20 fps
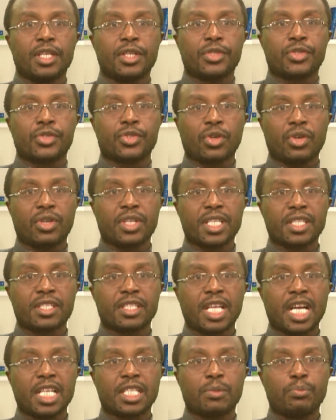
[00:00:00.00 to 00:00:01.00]
Stories
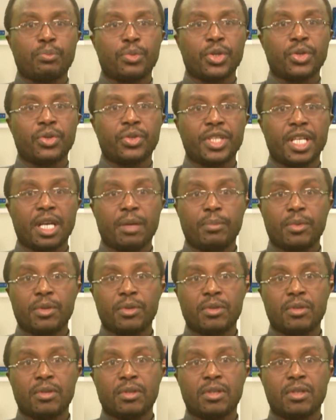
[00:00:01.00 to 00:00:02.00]
that build up,
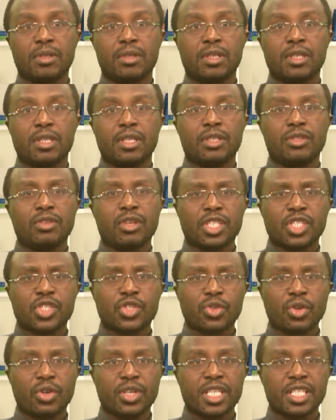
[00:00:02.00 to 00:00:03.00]
not
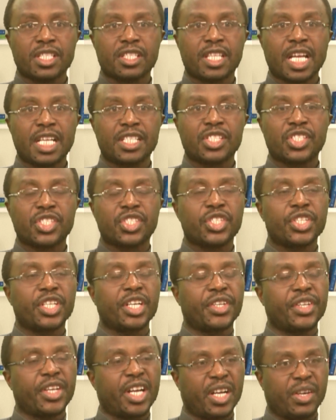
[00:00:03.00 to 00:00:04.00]
stories that
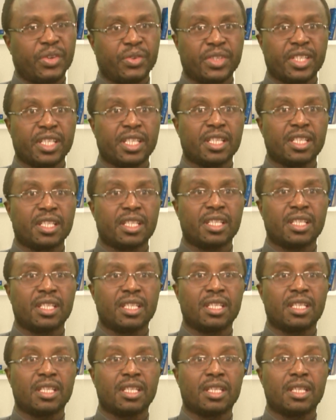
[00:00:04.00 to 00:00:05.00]
tear down,
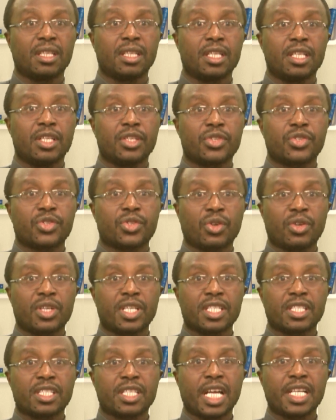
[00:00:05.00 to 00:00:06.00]

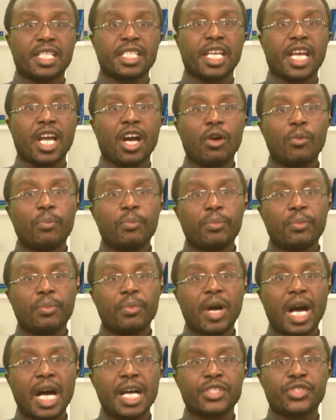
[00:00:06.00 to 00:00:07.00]
stories that help
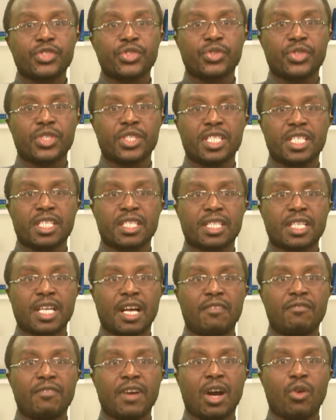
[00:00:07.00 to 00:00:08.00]
us
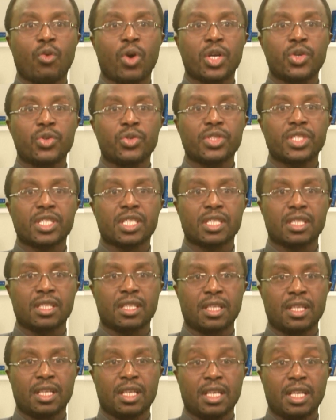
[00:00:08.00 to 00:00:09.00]
rediscover our roots
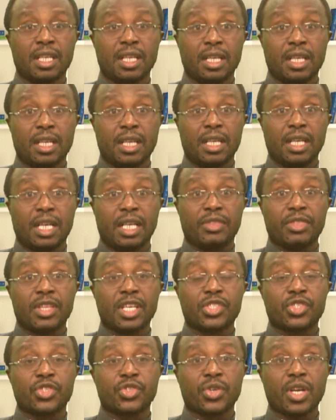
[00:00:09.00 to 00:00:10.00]
and
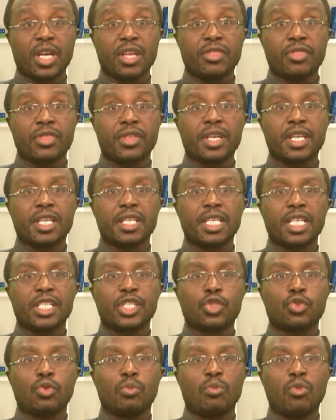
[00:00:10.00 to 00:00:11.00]
the strength needed
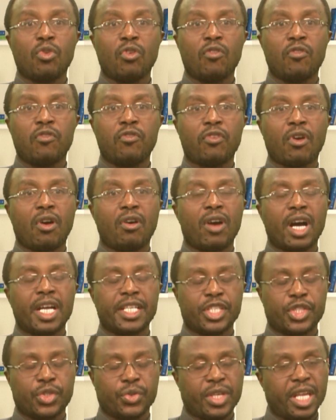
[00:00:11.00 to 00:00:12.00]
to move
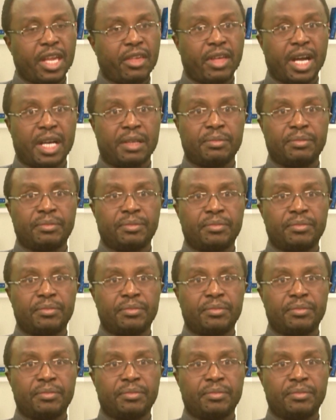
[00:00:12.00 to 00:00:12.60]
forward together.